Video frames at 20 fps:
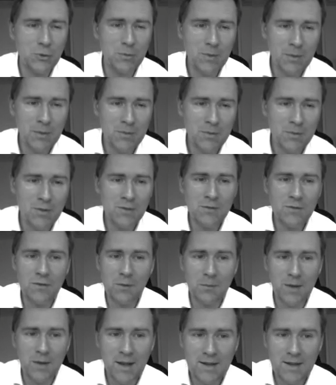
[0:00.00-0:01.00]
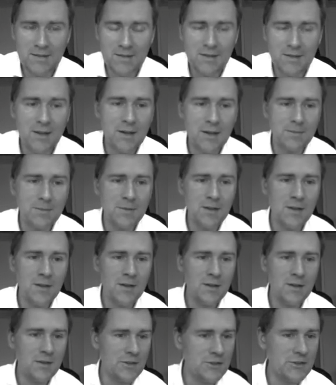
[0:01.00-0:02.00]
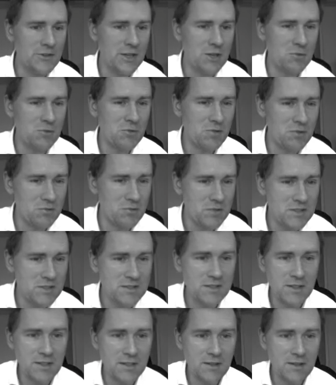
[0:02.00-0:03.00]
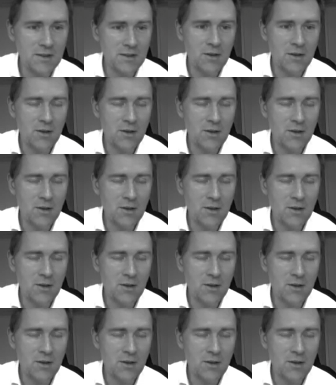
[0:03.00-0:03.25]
remember from last time the general reasoning